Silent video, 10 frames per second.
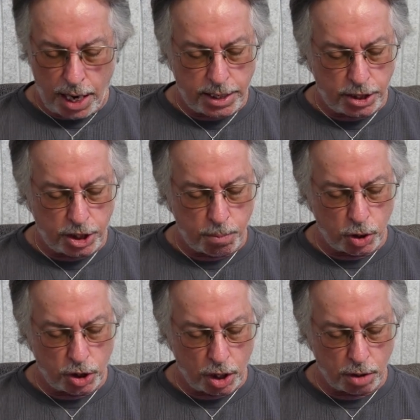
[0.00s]
then Seymour
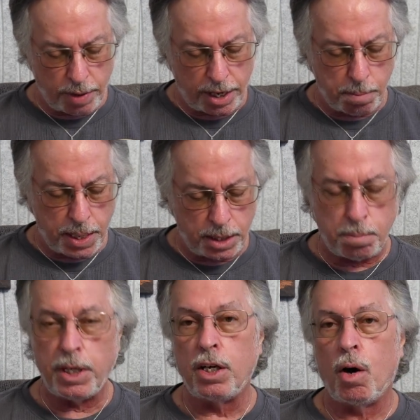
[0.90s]
Duncan recommended
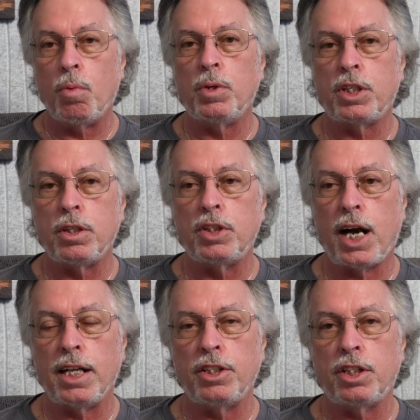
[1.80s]
me going with the
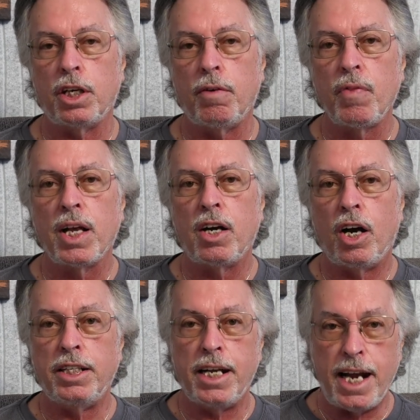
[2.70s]
silencer
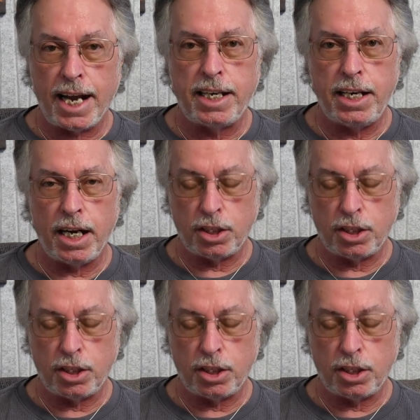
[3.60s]
and the neck here.